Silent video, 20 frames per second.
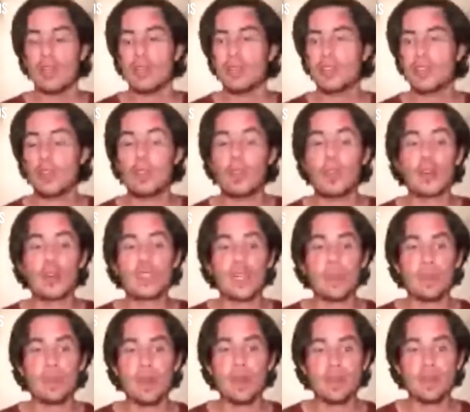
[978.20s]
So, for
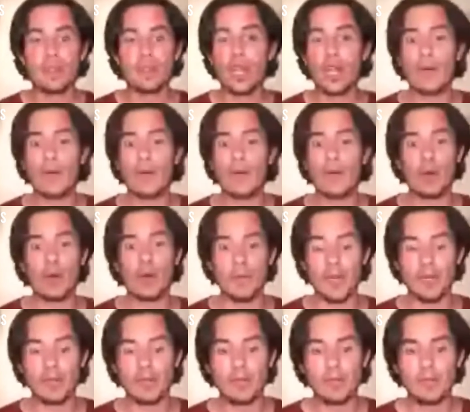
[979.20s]
example, global
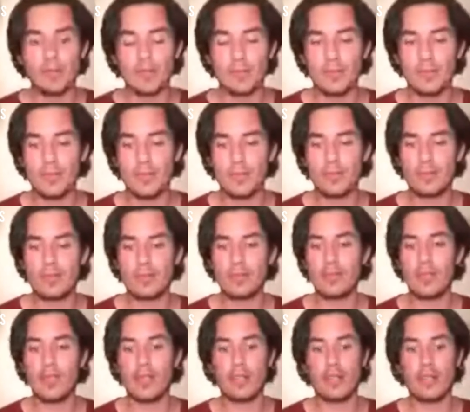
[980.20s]
warming.
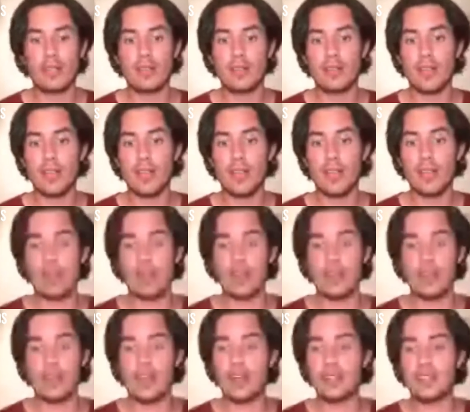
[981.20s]
There
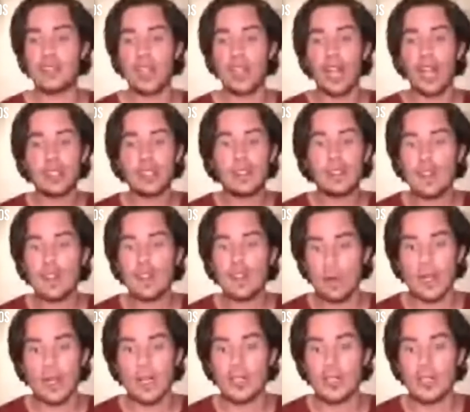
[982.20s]
is a lot of
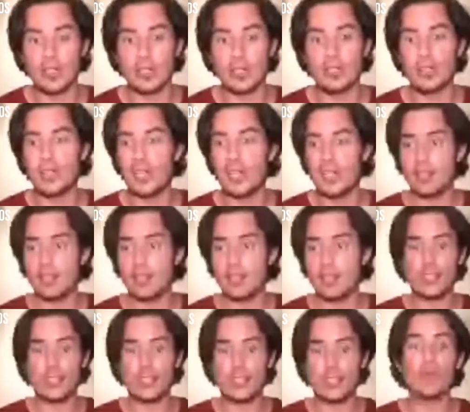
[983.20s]
information that
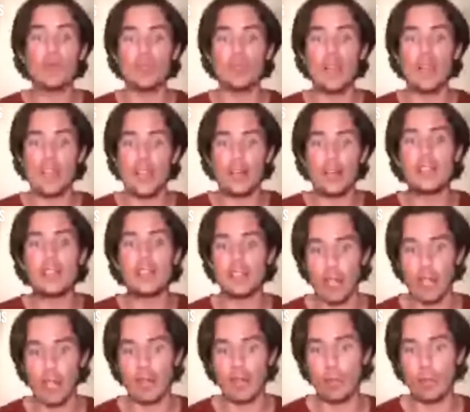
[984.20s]
can show you that there is
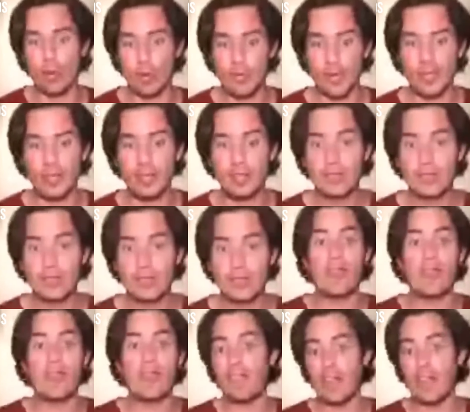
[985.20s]
global warming. You
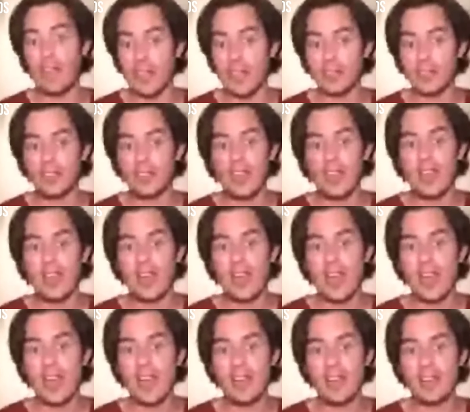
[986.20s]
can feel it.
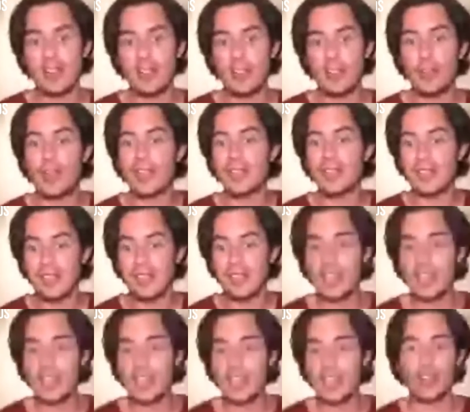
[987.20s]
You can
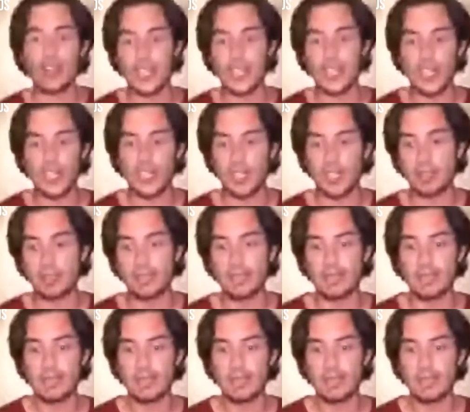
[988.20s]
see the weather changing,